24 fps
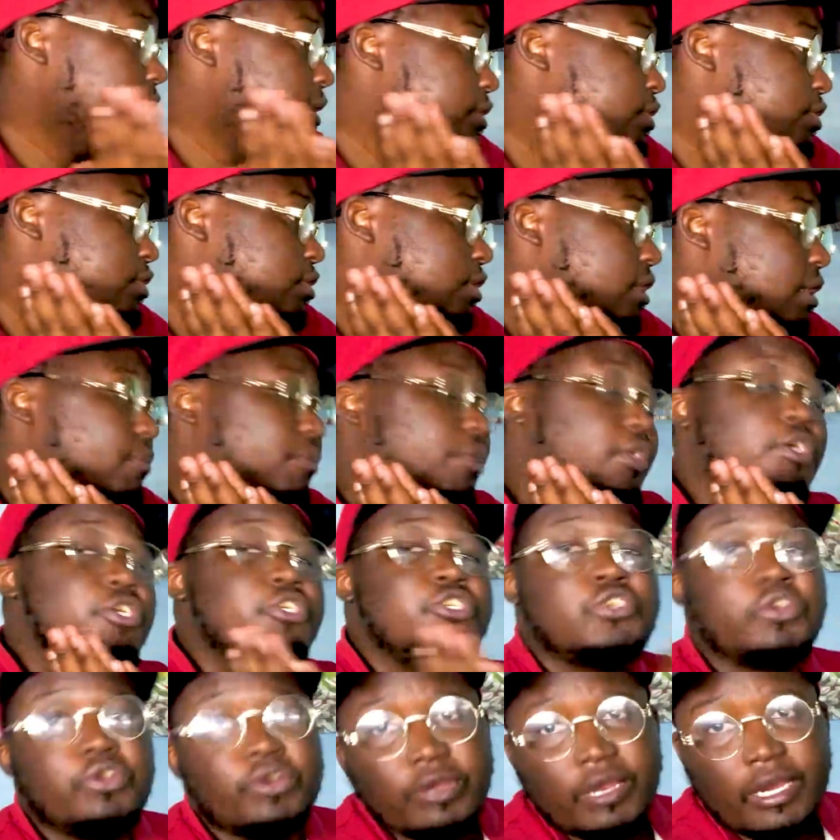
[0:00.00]
So I'm gonna
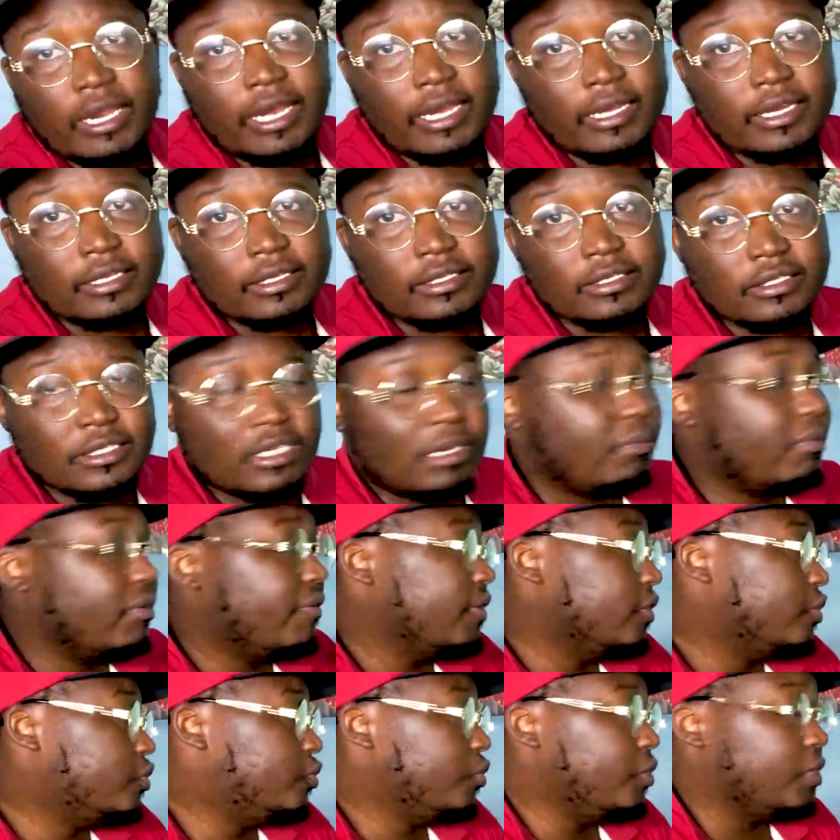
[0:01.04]
show you like some of
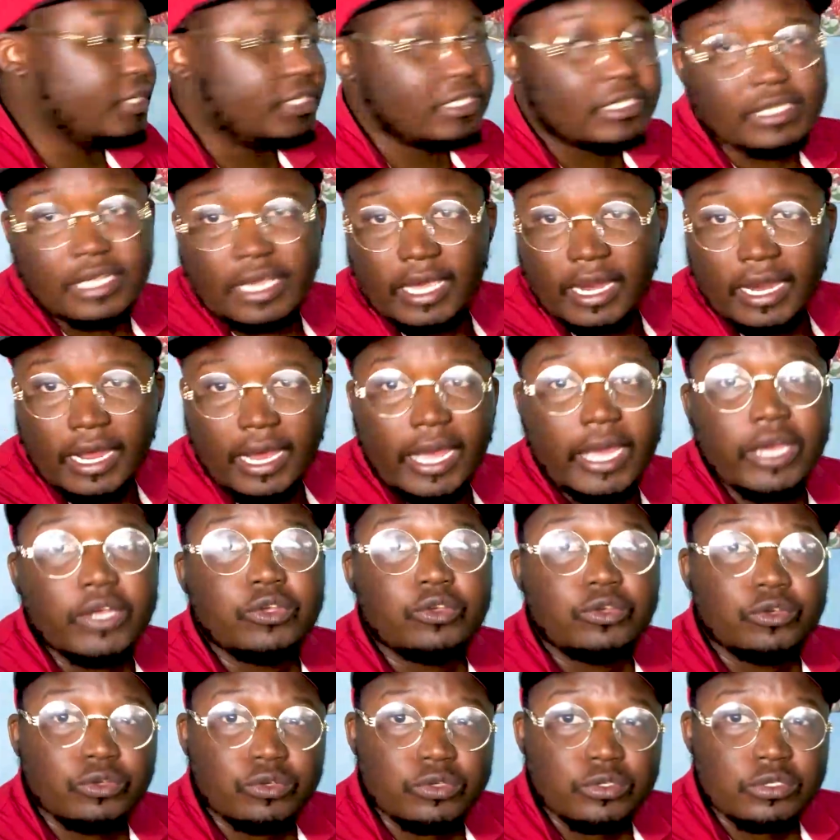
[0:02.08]
the tricks that I
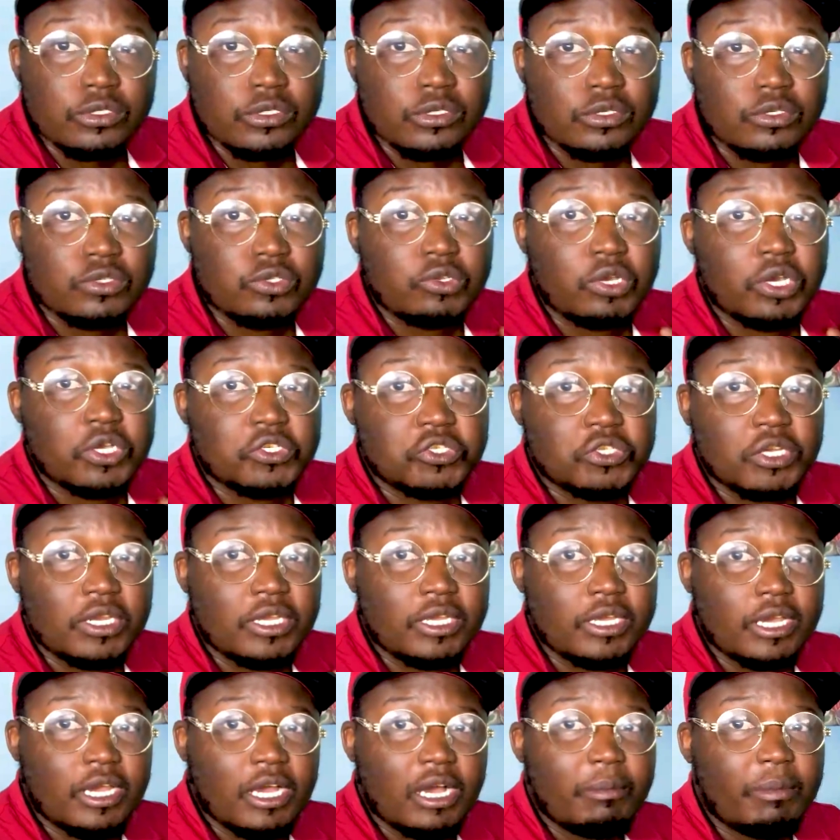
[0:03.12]
use to
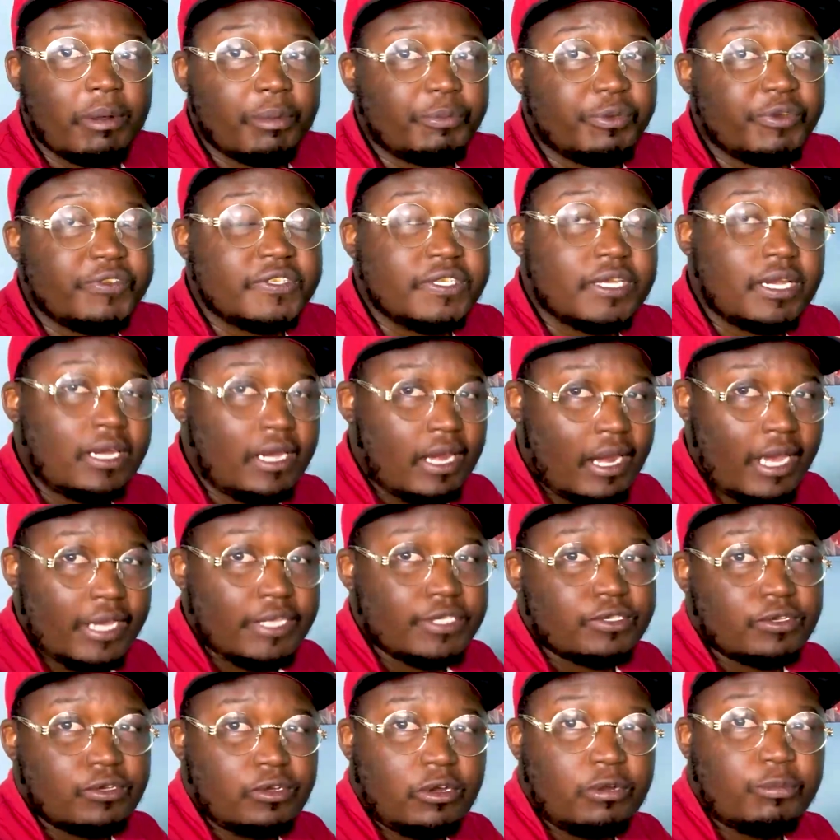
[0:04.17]
actually come up with some
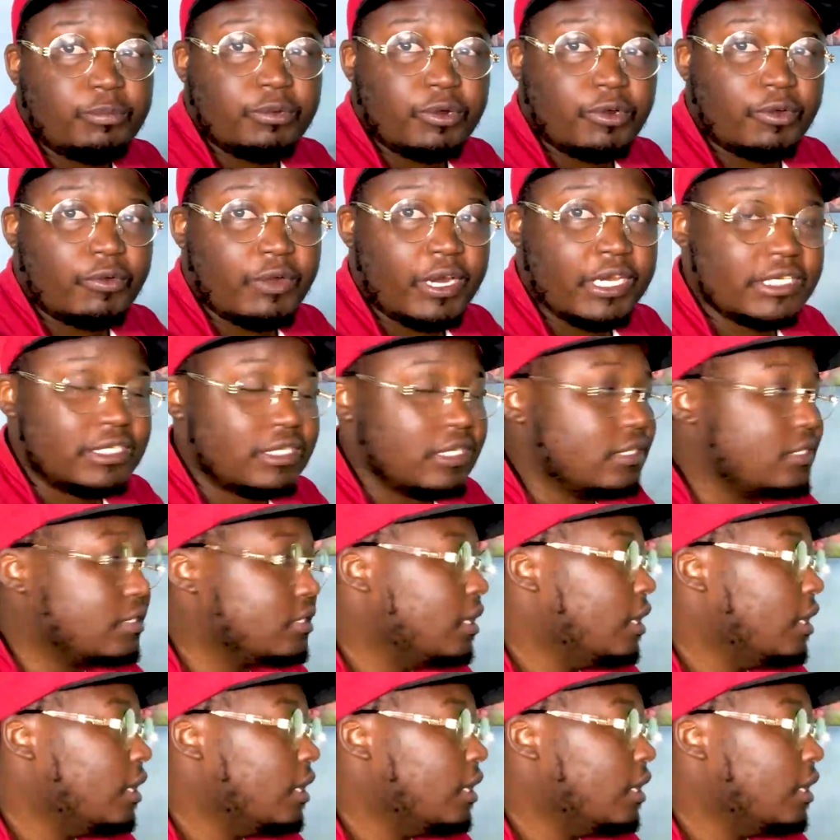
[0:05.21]
nice chord progressions,